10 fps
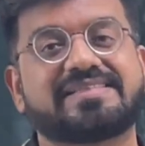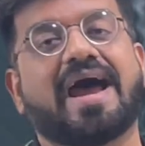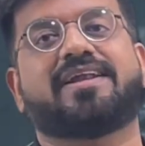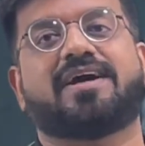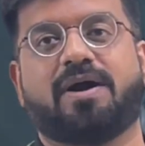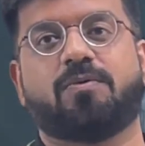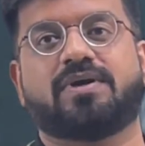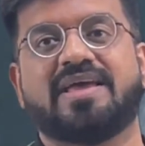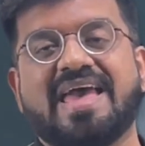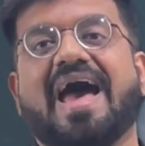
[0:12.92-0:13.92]
that
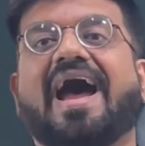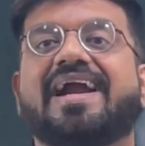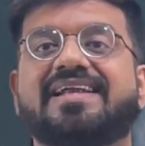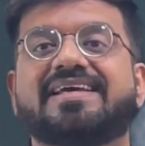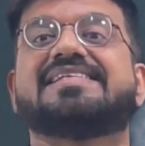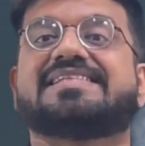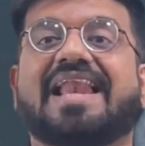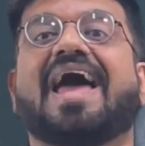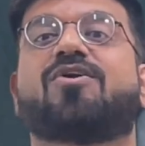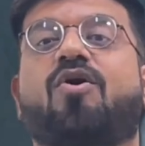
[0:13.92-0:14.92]
amount and is
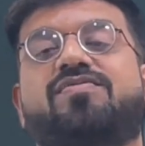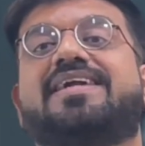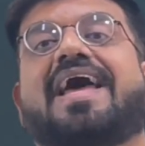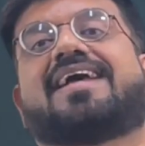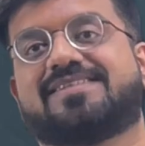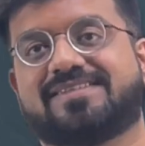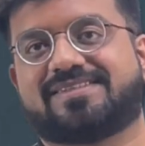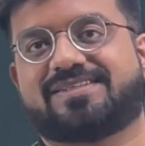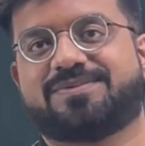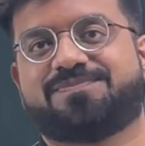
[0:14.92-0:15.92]
lack of the
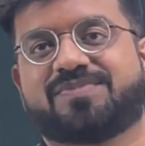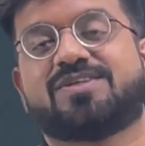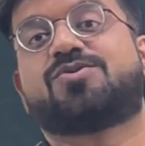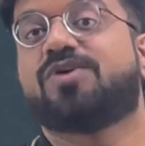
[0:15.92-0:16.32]
taxes. So